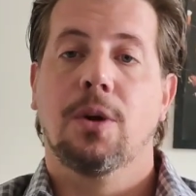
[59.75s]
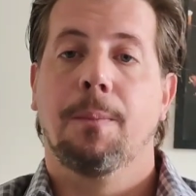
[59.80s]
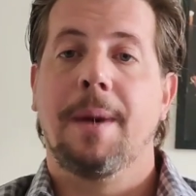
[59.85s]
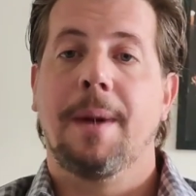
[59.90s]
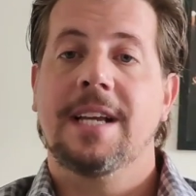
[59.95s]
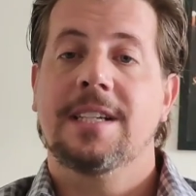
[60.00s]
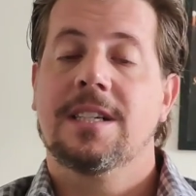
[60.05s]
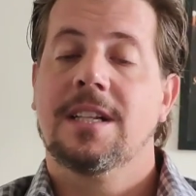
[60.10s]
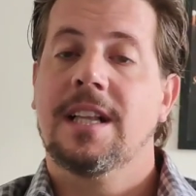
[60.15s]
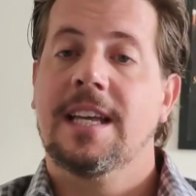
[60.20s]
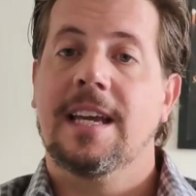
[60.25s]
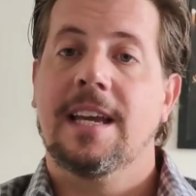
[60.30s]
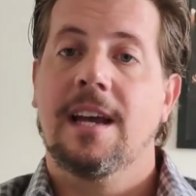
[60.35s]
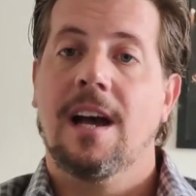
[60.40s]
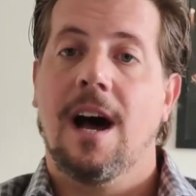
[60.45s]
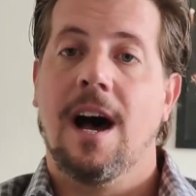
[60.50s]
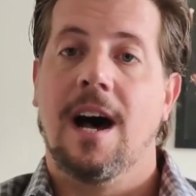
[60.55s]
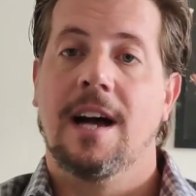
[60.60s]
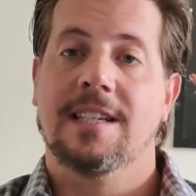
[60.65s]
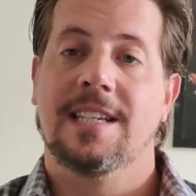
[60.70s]
So basically,
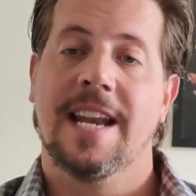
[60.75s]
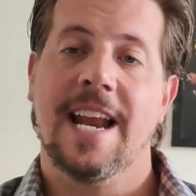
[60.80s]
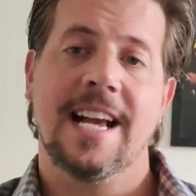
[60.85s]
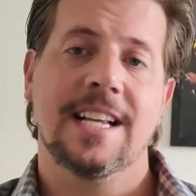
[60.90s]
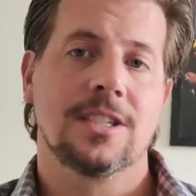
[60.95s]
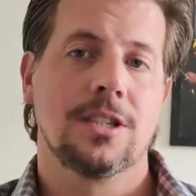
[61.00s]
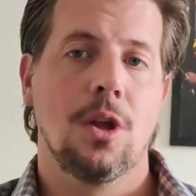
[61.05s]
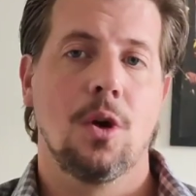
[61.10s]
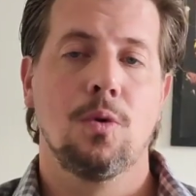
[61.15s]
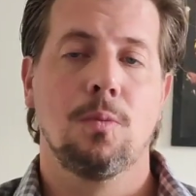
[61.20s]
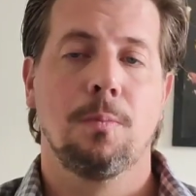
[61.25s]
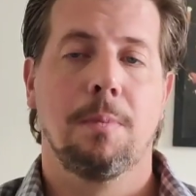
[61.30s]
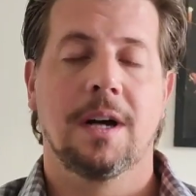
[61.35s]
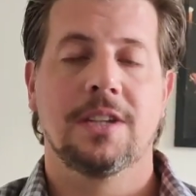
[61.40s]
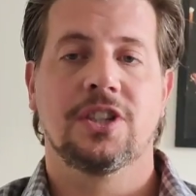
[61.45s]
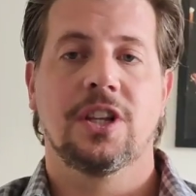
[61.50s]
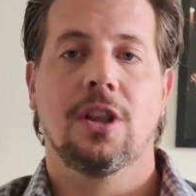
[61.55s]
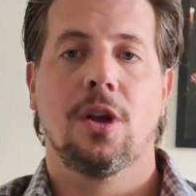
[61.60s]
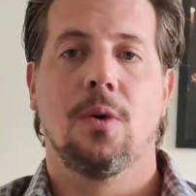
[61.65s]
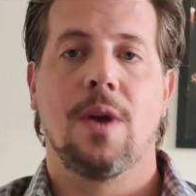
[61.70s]
uh, today's
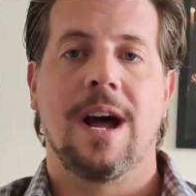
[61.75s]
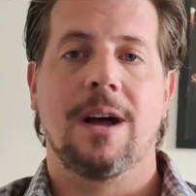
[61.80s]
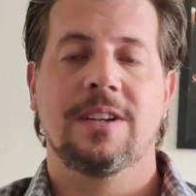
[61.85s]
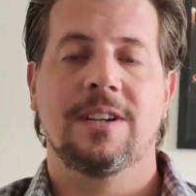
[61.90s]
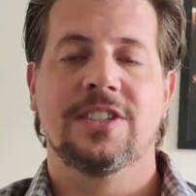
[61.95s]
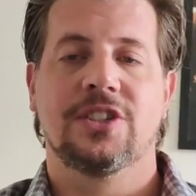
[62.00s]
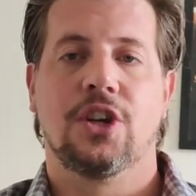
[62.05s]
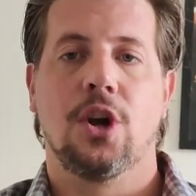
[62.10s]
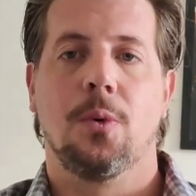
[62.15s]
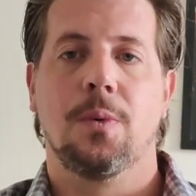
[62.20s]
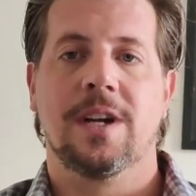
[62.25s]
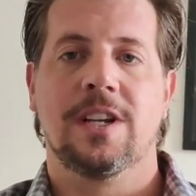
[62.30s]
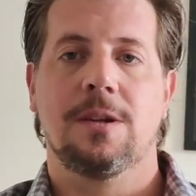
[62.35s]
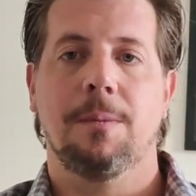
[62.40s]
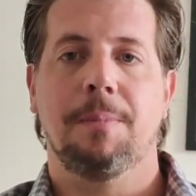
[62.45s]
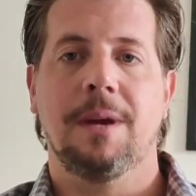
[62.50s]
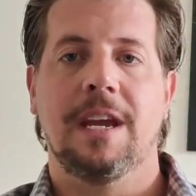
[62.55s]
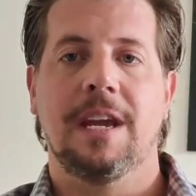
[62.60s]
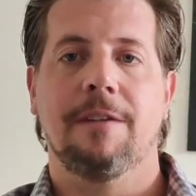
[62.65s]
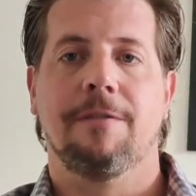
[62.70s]
low-budget loadout is going
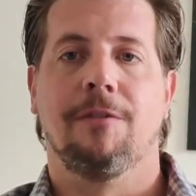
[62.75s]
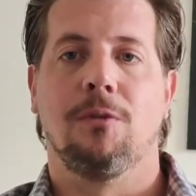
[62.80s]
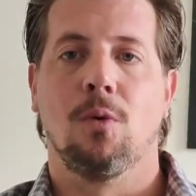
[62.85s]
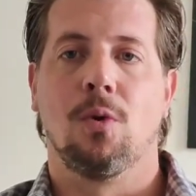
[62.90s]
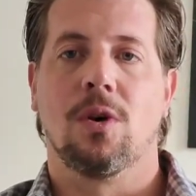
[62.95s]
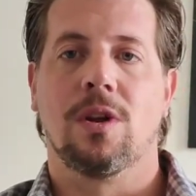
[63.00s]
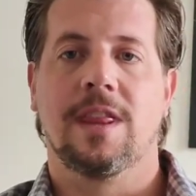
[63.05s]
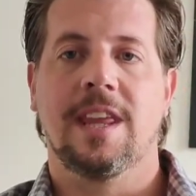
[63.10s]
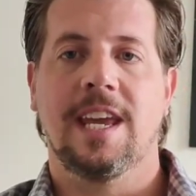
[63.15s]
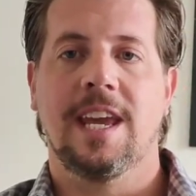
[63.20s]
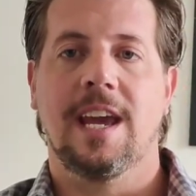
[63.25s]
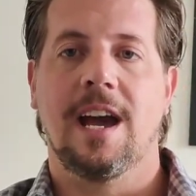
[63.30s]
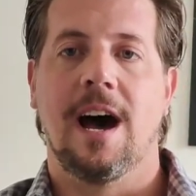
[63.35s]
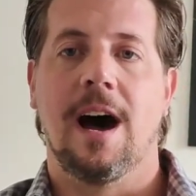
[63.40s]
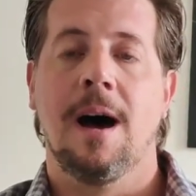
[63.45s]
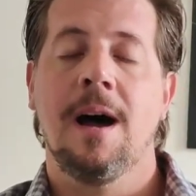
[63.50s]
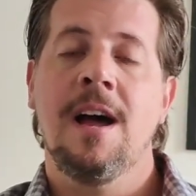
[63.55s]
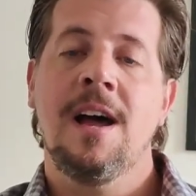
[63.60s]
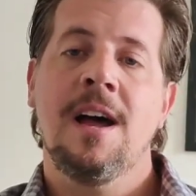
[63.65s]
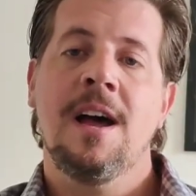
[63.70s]
to be for the
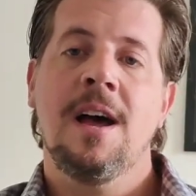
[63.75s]
uh,